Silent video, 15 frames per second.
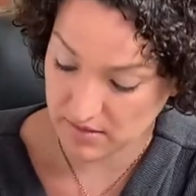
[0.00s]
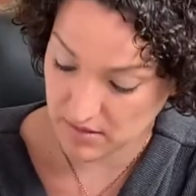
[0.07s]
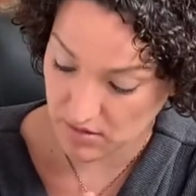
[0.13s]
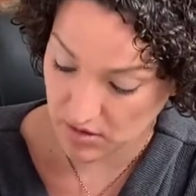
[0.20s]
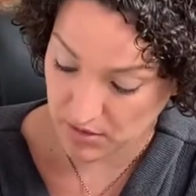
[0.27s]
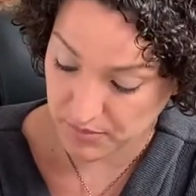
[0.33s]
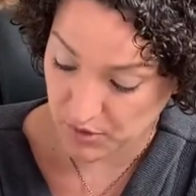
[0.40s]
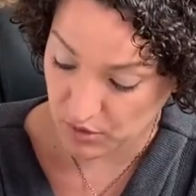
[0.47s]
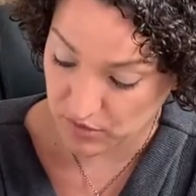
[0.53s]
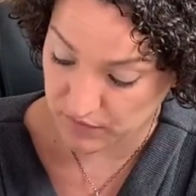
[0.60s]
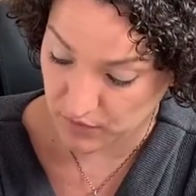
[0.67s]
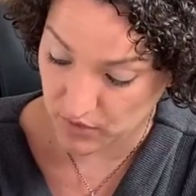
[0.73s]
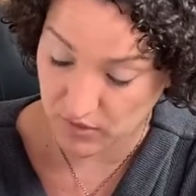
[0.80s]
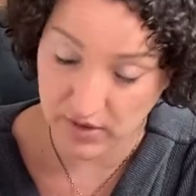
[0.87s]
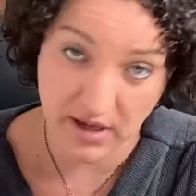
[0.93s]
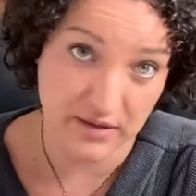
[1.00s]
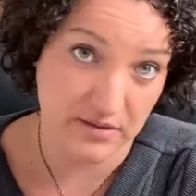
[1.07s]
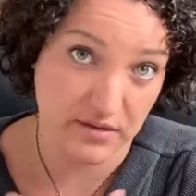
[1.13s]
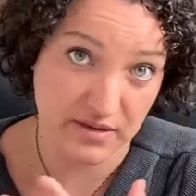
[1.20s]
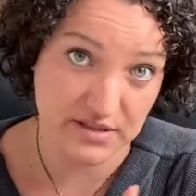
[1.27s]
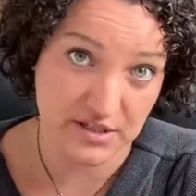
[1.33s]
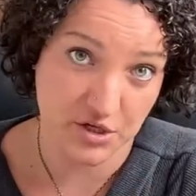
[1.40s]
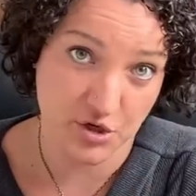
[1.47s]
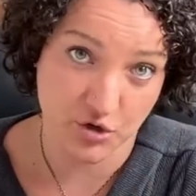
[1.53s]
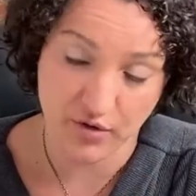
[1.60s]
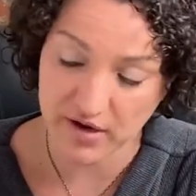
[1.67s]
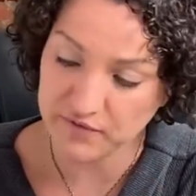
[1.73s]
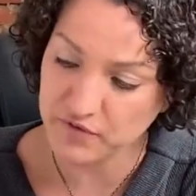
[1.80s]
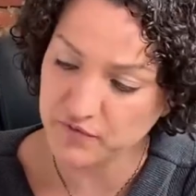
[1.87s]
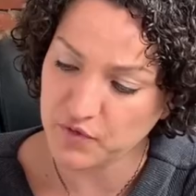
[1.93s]
are beautiful and the things that you're
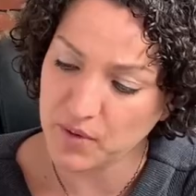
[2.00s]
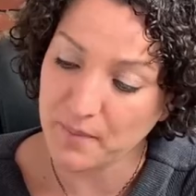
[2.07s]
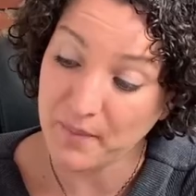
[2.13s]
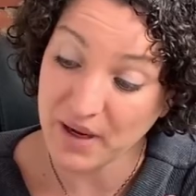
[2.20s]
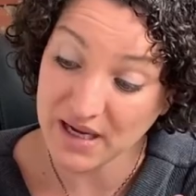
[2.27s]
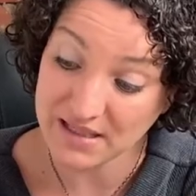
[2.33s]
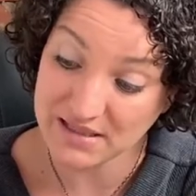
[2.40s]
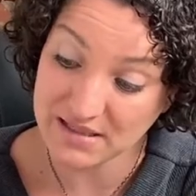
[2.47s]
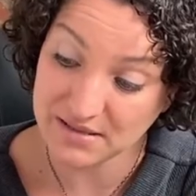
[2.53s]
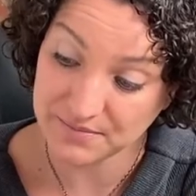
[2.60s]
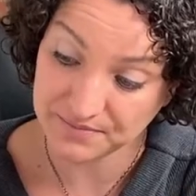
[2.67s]
grateful for, but